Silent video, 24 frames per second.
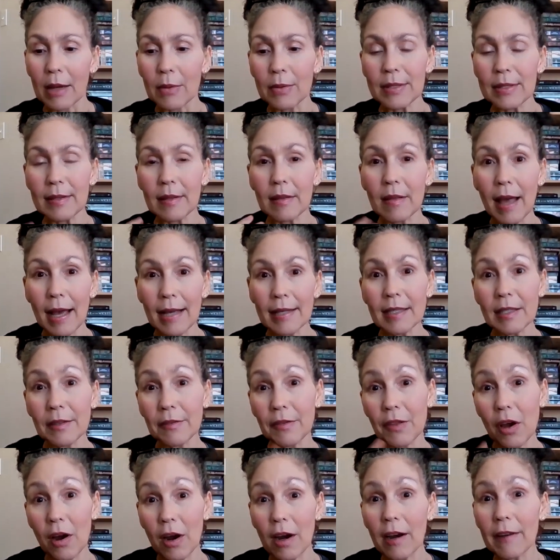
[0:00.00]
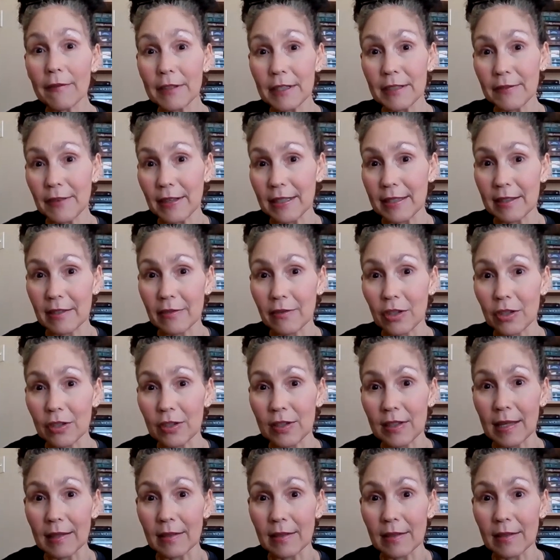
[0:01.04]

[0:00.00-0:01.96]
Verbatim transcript: It was the last of the harvest festivals,